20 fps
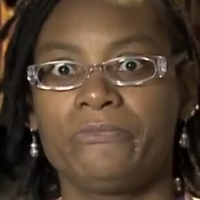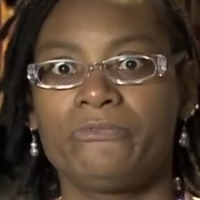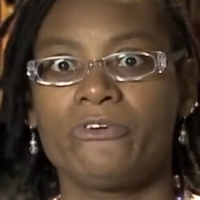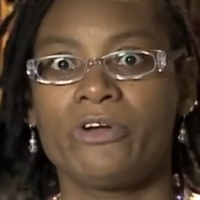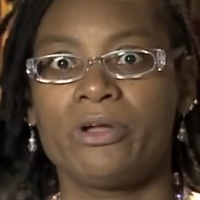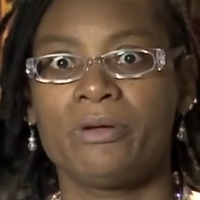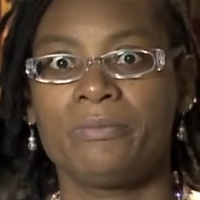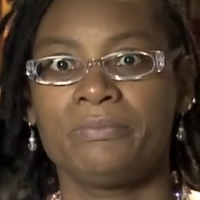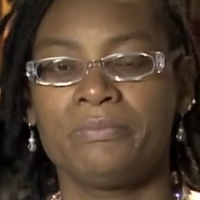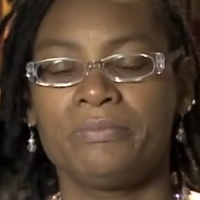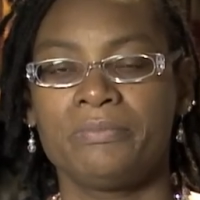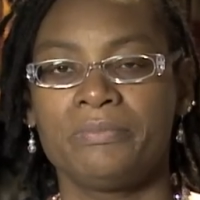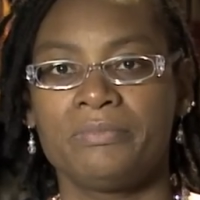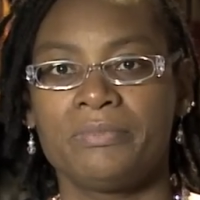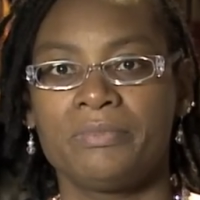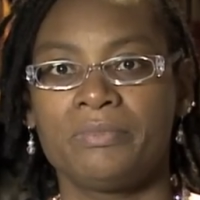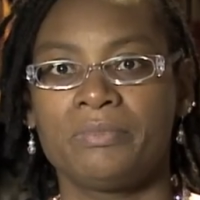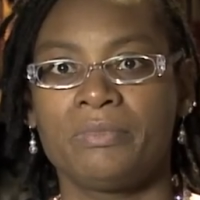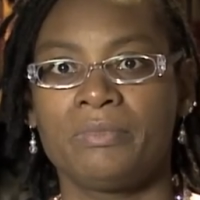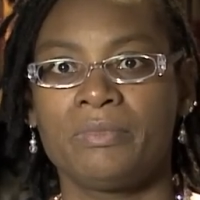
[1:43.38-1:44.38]
from
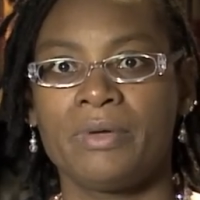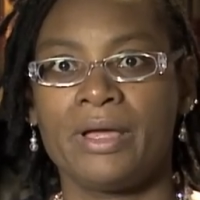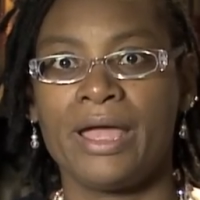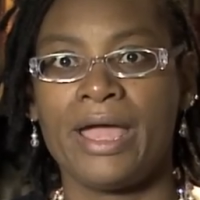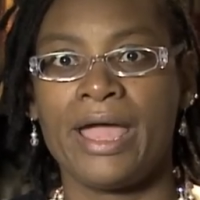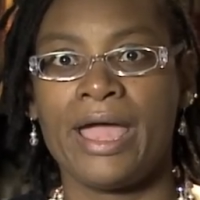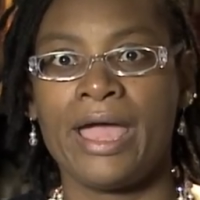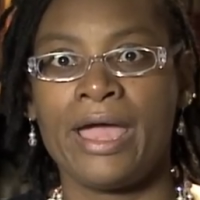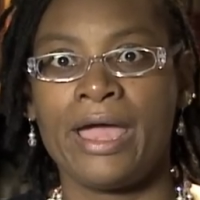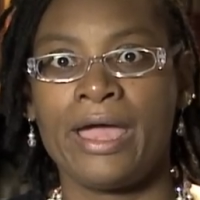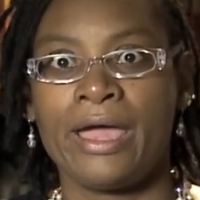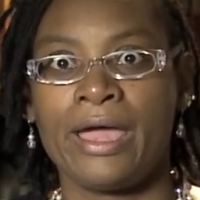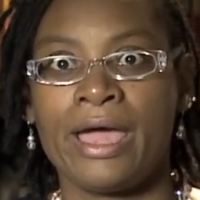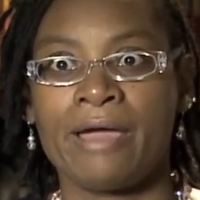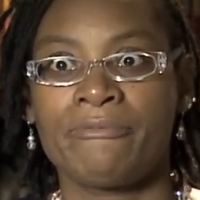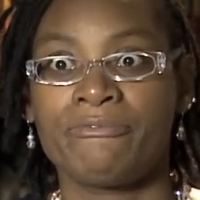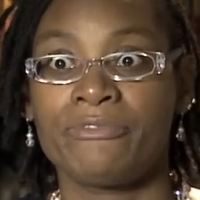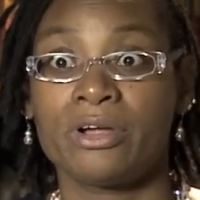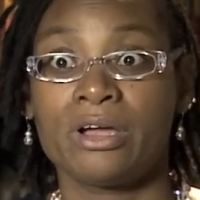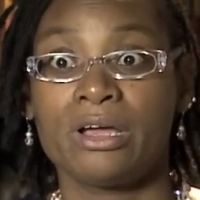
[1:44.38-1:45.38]

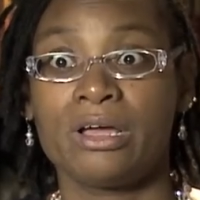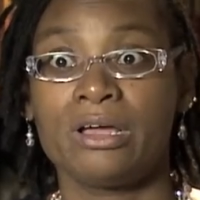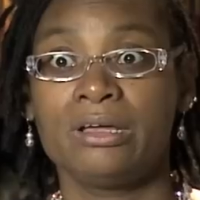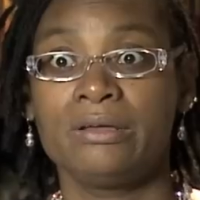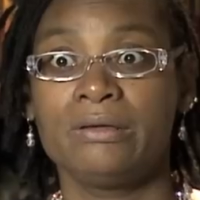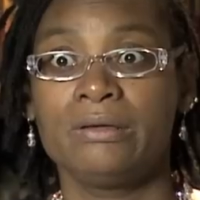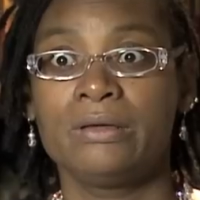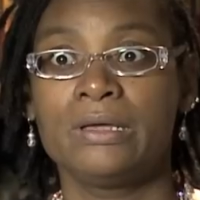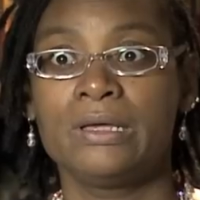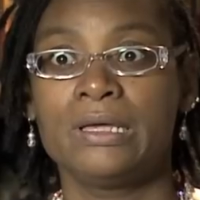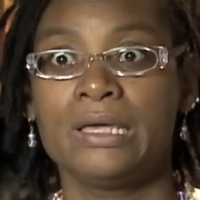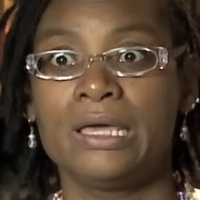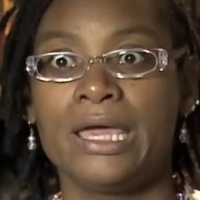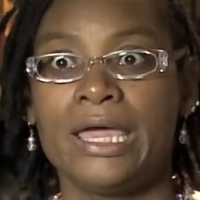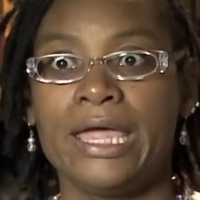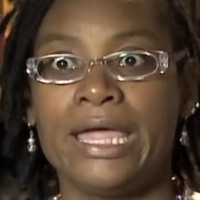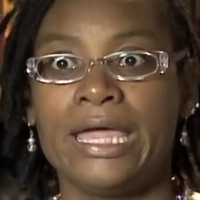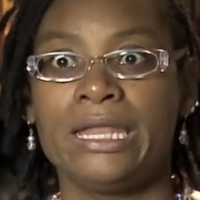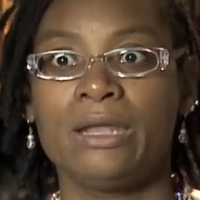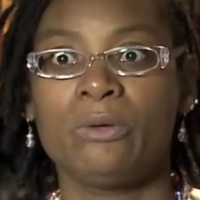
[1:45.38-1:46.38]
Africa,
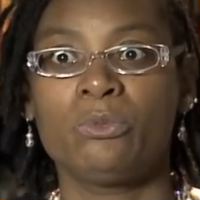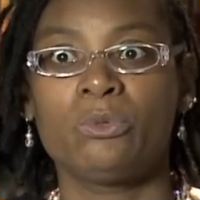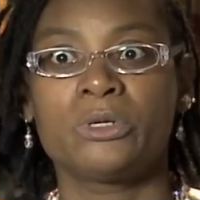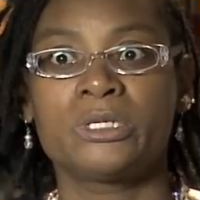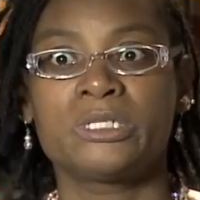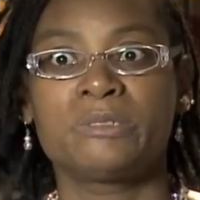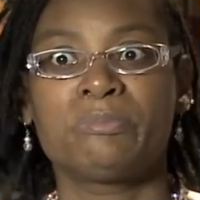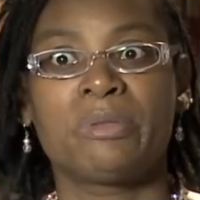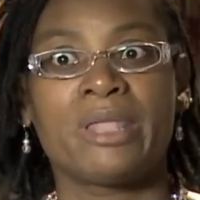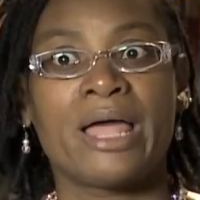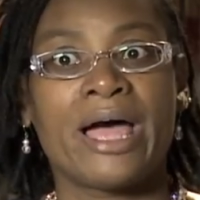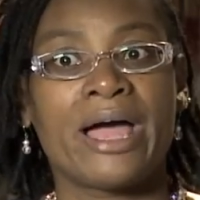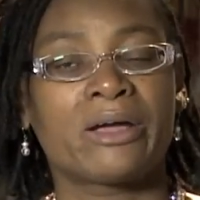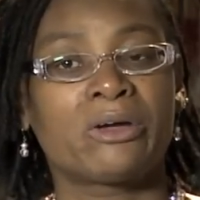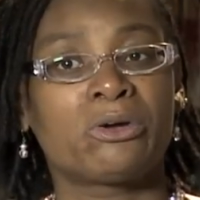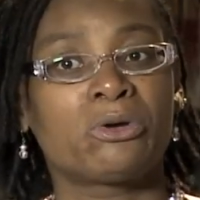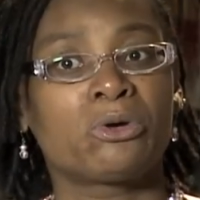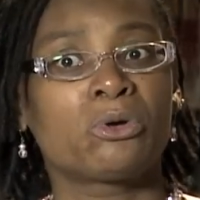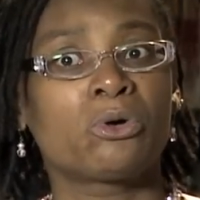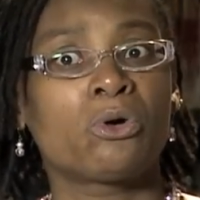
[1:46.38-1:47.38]
and it was
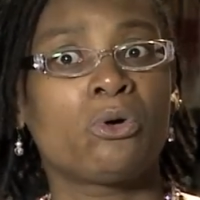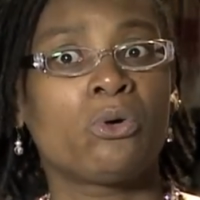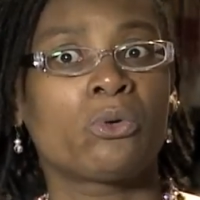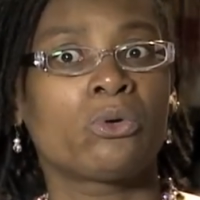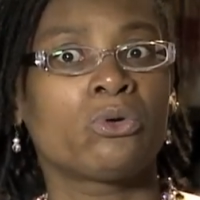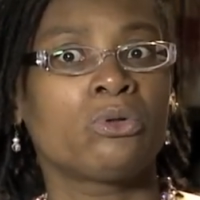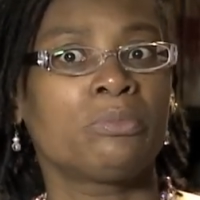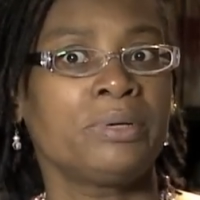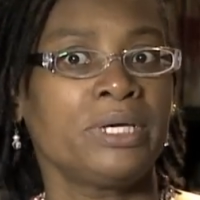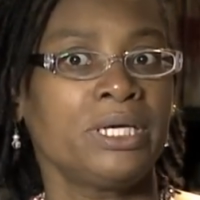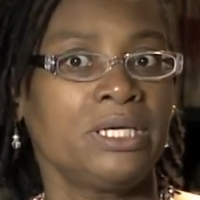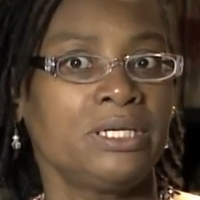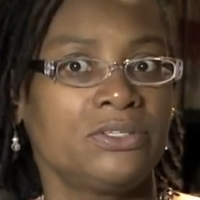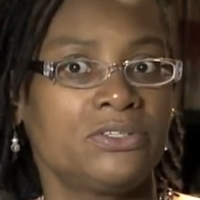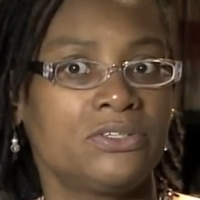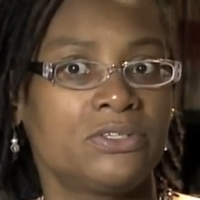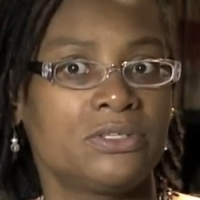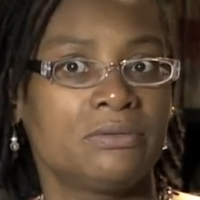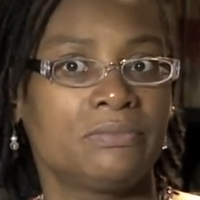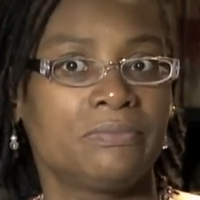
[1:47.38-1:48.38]
black coral
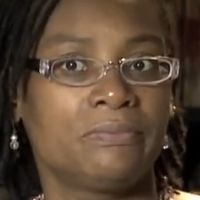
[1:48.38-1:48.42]
beads.